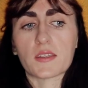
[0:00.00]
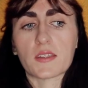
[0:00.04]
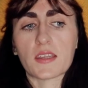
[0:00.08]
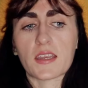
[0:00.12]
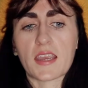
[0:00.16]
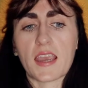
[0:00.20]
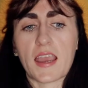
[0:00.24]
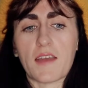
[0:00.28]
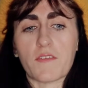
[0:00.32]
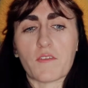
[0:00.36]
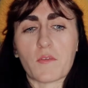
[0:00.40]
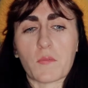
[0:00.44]

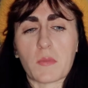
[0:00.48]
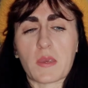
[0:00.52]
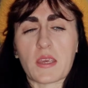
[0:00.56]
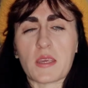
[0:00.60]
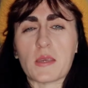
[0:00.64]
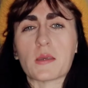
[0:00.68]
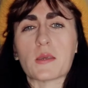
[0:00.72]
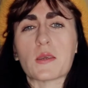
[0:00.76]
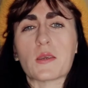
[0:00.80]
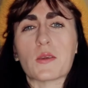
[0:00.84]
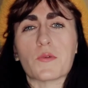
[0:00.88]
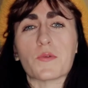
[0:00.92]
have a
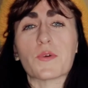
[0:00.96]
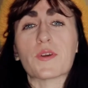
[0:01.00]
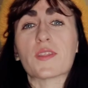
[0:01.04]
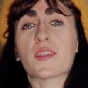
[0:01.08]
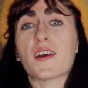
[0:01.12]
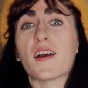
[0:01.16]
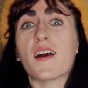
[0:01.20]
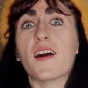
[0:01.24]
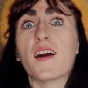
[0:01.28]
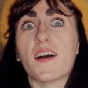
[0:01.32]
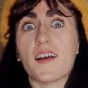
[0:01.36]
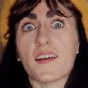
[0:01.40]
meet cute with
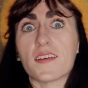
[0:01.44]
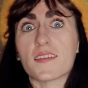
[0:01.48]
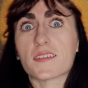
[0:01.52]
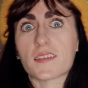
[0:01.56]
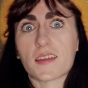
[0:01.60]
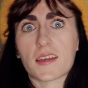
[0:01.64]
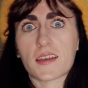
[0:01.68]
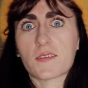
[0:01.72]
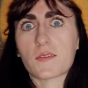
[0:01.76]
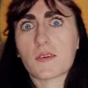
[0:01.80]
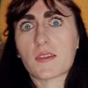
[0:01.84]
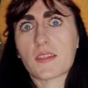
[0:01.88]
us,
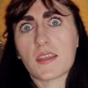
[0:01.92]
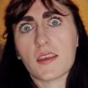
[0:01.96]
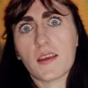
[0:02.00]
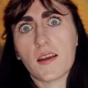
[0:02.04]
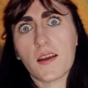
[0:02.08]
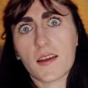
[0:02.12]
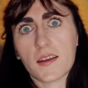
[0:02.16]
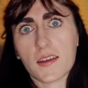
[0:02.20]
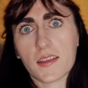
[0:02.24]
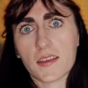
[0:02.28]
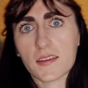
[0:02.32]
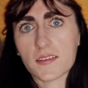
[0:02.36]
like with the
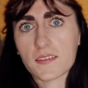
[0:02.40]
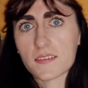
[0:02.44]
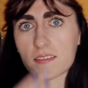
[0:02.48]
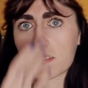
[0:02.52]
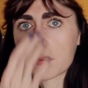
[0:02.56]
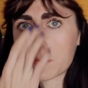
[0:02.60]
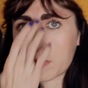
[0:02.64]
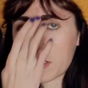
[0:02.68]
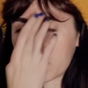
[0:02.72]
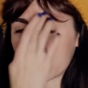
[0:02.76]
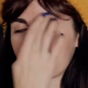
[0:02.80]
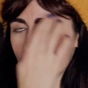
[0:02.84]
audience,
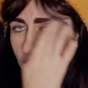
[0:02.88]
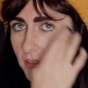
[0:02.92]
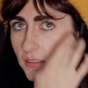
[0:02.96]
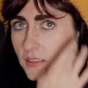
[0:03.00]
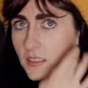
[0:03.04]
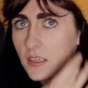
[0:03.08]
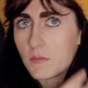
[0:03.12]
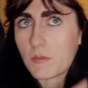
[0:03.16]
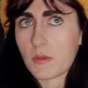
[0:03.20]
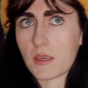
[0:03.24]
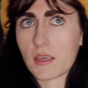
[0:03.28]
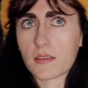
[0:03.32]

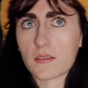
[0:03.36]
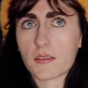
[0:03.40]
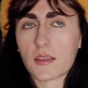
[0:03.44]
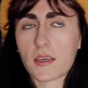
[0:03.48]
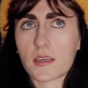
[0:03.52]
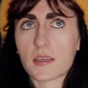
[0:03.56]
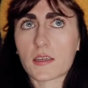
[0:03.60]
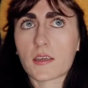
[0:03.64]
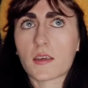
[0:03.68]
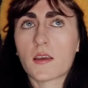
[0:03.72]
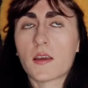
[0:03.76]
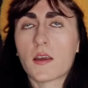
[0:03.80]
basically being
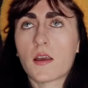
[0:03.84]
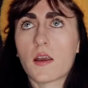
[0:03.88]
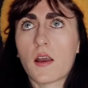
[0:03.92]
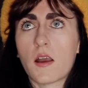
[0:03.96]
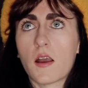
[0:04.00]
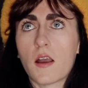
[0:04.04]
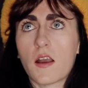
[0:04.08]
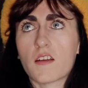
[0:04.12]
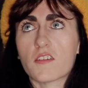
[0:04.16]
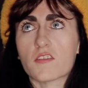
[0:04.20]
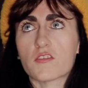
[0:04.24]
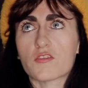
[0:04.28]
like
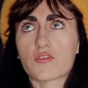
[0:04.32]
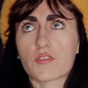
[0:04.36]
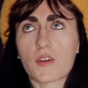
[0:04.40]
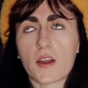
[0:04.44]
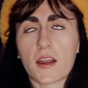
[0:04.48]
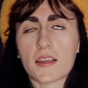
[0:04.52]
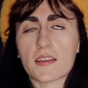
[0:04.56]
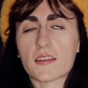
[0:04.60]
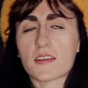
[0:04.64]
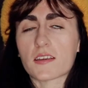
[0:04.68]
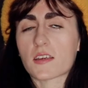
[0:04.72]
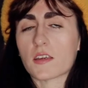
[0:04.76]

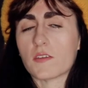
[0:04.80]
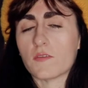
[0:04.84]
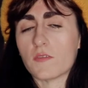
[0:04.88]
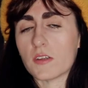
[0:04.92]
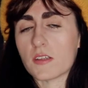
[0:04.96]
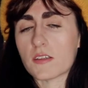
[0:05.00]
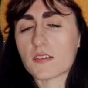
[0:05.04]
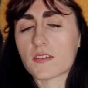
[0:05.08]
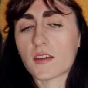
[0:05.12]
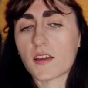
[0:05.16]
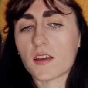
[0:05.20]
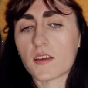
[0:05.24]
trying to
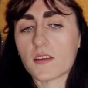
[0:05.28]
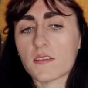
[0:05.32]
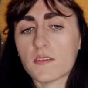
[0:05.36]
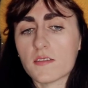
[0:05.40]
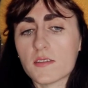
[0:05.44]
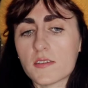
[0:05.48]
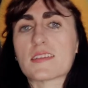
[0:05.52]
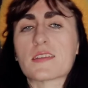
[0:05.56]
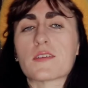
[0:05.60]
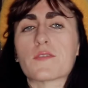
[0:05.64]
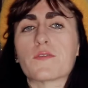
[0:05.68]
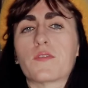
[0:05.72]
convince us
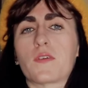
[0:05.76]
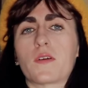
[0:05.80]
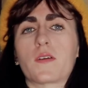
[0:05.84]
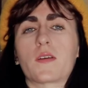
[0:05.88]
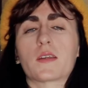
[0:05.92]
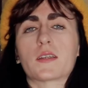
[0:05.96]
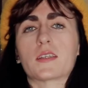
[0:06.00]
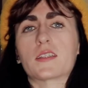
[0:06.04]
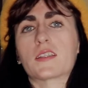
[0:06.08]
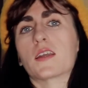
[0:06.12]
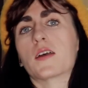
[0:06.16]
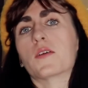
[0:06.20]
into
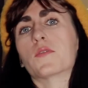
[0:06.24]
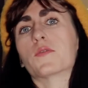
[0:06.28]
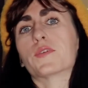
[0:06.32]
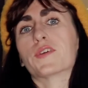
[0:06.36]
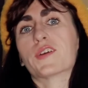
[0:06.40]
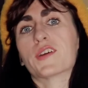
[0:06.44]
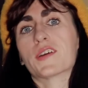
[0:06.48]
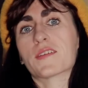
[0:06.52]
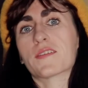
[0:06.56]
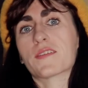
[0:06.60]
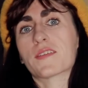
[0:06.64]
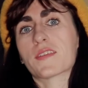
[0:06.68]
falling in love
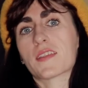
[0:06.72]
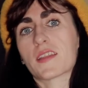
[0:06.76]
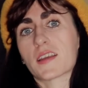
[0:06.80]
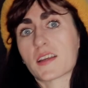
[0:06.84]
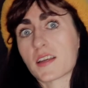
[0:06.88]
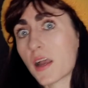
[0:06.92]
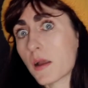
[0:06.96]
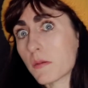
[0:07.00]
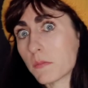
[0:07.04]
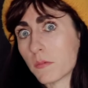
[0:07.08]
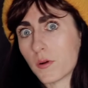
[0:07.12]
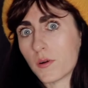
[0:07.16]
with the
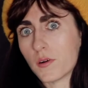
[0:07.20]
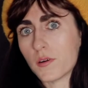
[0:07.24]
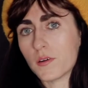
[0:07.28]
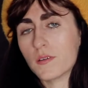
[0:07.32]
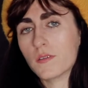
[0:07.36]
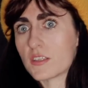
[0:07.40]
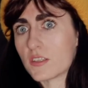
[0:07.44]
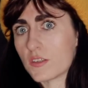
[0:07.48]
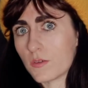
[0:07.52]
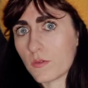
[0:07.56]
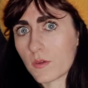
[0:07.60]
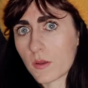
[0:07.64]
couple.
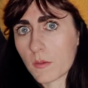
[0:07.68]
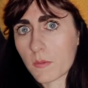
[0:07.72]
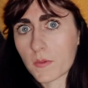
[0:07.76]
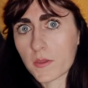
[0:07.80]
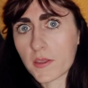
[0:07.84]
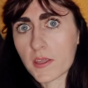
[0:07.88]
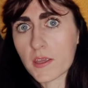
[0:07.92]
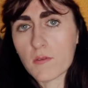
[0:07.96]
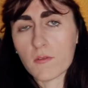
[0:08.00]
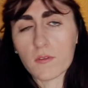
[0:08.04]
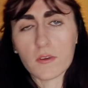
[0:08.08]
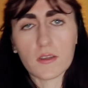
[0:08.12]
Do we
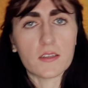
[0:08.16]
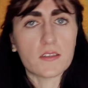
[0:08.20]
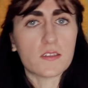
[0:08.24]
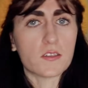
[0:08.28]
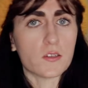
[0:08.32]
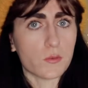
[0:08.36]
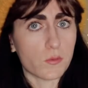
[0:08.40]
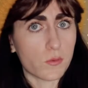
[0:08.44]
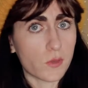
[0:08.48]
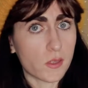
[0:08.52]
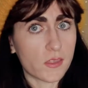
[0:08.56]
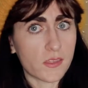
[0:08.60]
believe it?
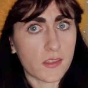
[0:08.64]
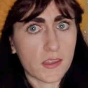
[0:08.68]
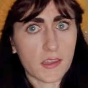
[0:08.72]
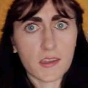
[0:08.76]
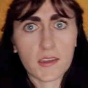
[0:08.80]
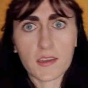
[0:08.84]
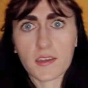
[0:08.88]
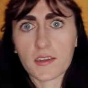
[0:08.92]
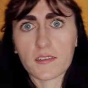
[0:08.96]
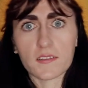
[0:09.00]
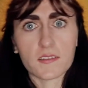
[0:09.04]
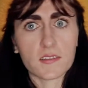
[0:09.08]
Do we
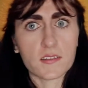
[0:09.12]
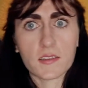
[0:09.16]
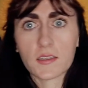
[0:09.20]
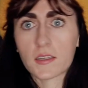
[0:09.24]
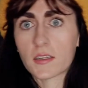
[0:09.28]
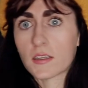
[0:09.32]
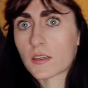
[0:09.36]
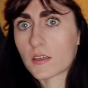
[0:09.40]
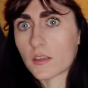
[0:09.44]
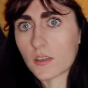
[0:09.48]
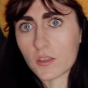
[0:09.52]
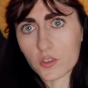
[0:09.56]
think it's
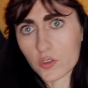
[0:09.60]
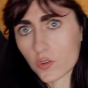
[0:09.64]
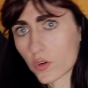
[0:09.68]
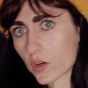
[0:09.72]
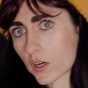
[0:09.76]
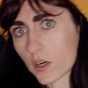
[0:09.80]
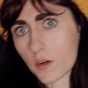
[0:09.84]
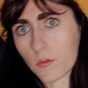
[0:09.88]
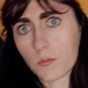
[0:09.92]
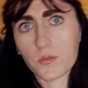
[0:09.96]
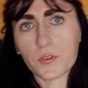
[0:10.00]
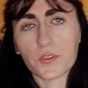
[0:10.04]

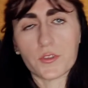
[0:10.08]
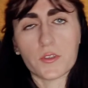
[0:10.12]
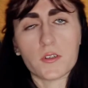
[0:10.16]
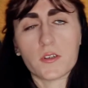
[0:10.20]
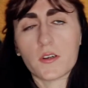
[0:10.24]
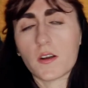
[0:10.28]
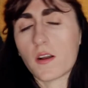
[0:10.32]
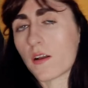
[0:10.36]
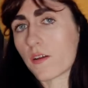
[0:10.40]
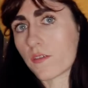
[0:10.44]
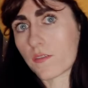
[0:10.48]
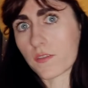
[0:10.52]

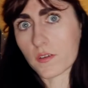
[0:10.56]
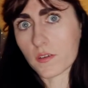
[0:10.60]
adorable? All of